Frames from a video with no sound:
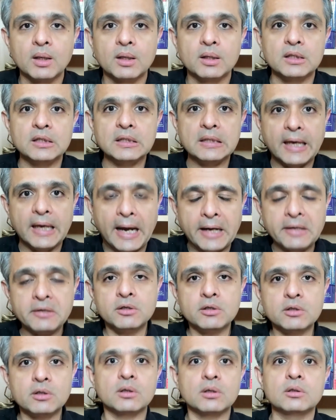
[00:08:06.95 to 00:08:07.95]
he
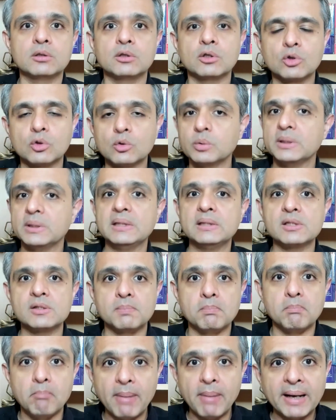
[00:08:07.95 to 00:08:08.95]
entered the queen's
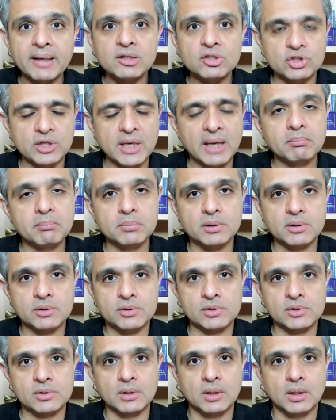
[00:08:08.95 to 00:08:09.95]

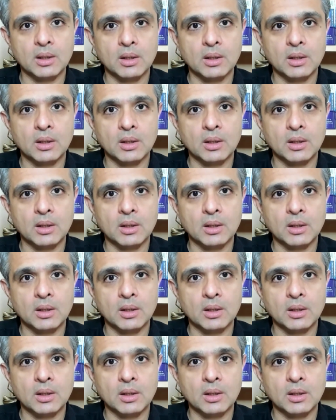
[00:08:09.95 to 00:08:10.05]
bedchambers.